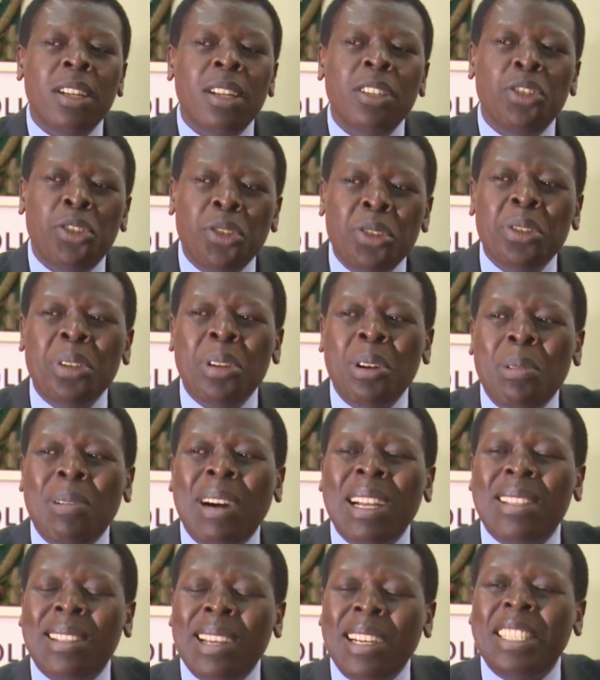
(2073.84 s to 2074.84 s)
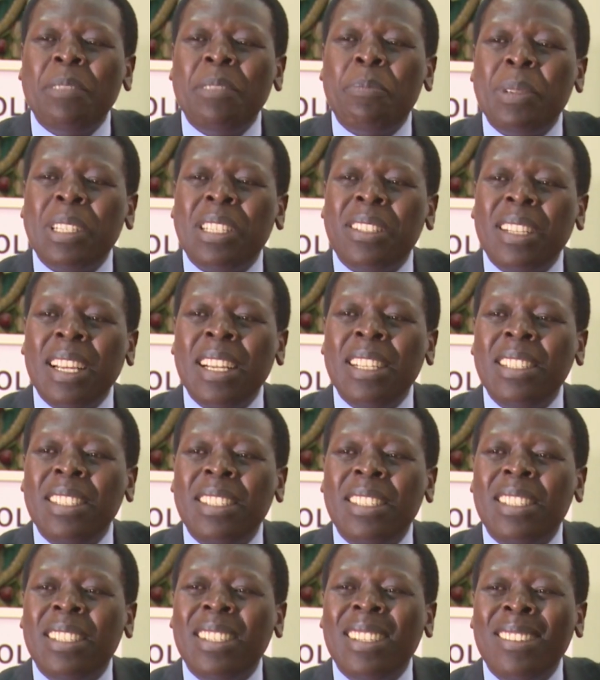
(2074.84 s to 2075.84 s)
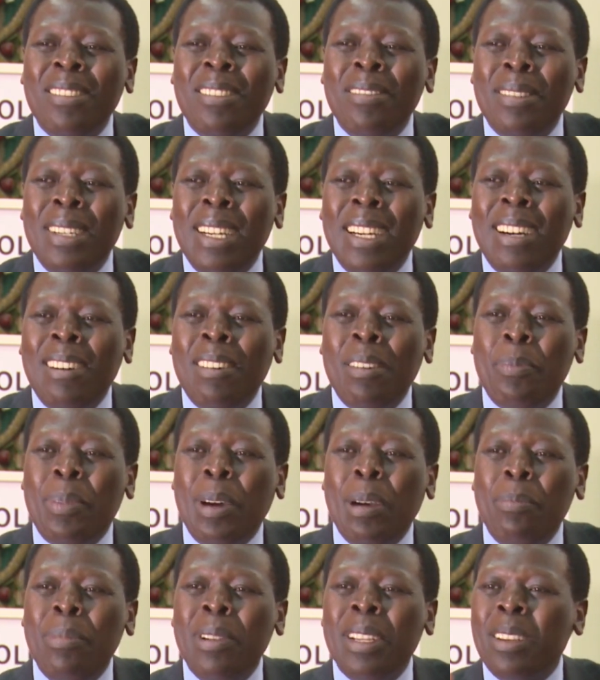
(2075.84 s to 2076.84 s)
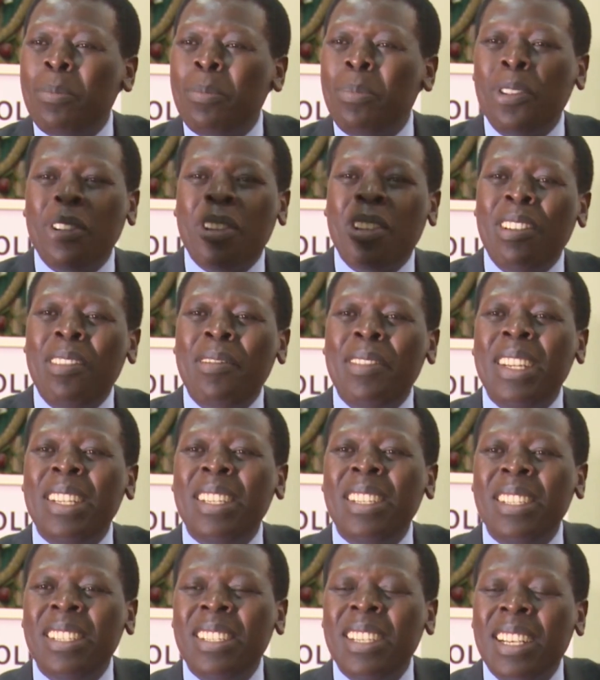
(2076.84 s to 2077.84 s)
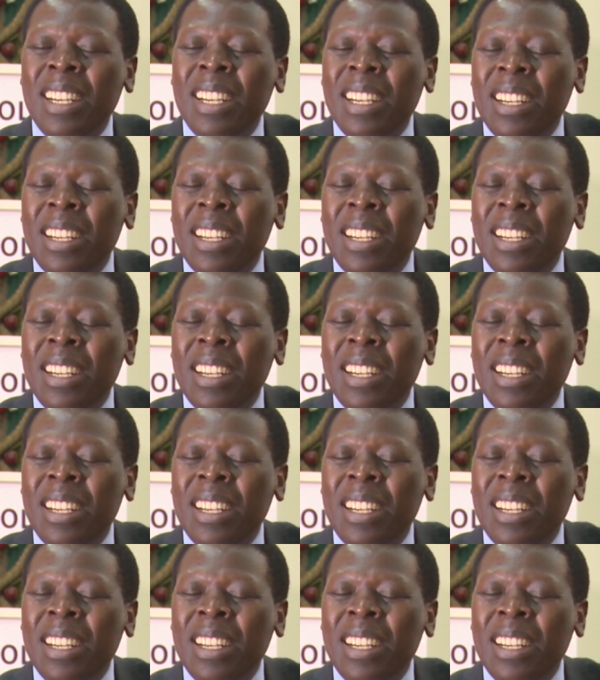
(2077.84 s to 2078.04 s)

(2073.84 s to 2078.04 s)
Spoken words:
Do you know what 30% of our public procurement